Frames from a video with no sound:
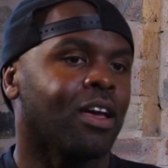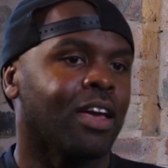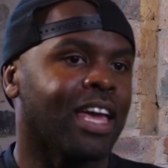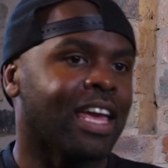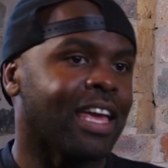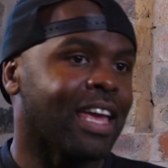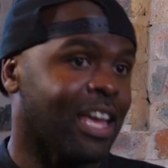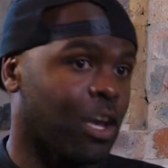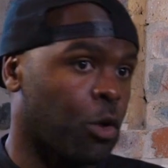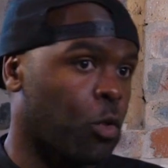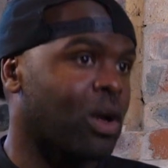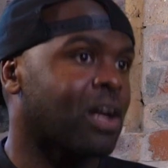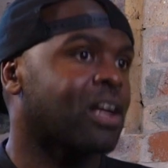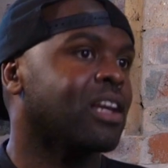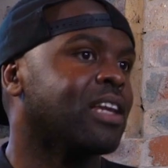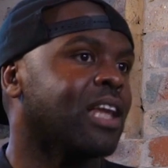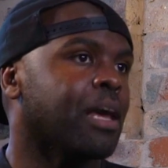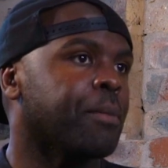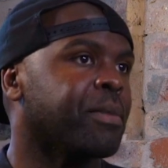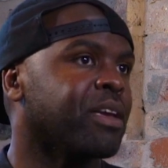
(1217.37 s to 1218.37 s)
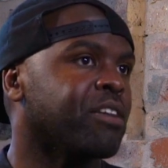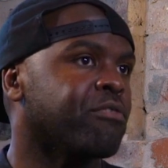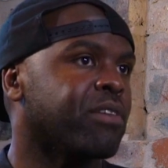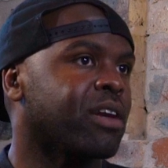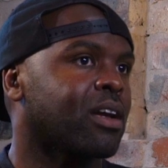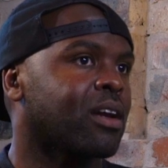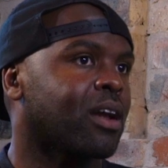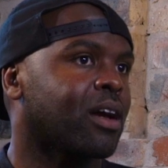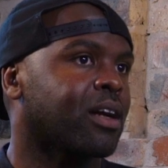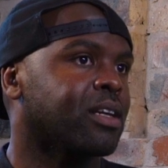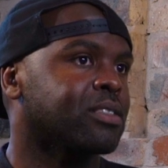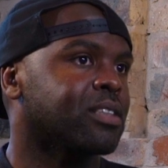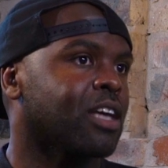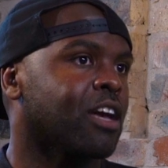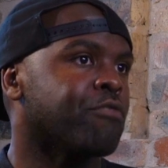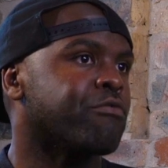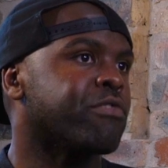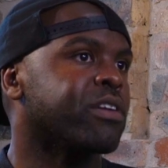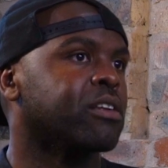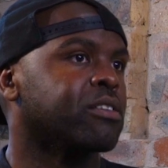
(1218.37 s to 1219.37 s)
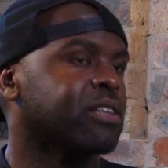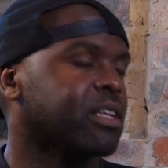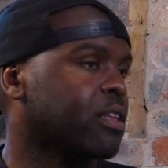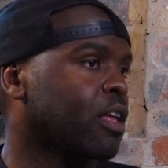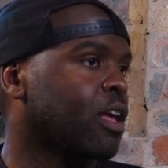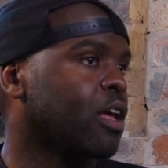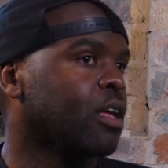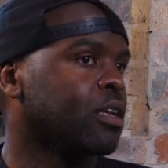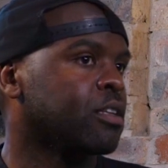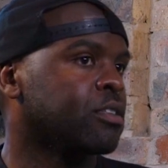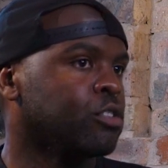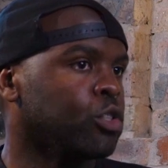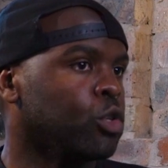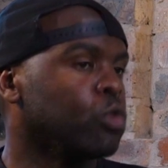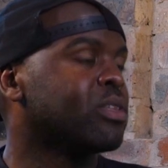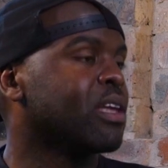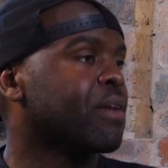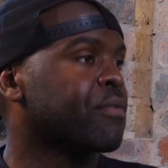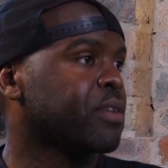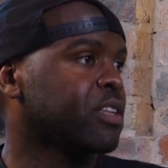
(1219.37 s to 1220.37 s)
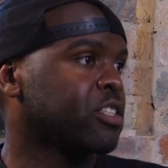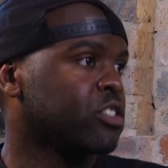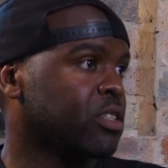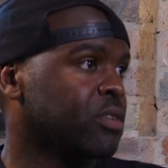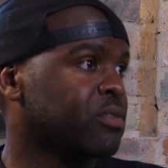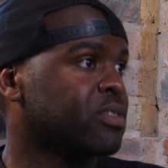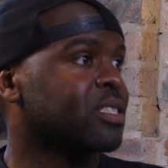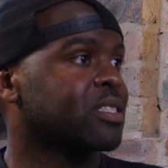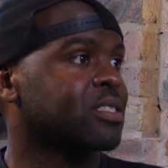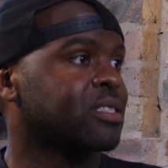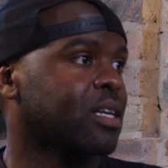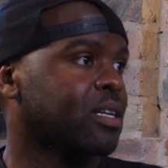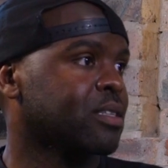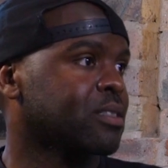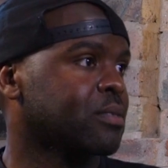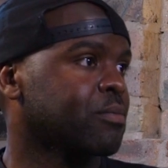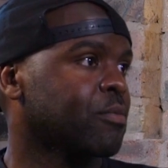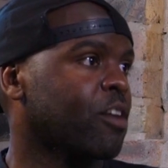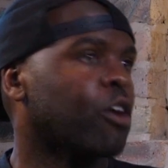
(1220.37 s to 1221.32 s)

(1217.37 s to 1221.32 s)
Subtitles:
It quickly let me realize a new definition of success.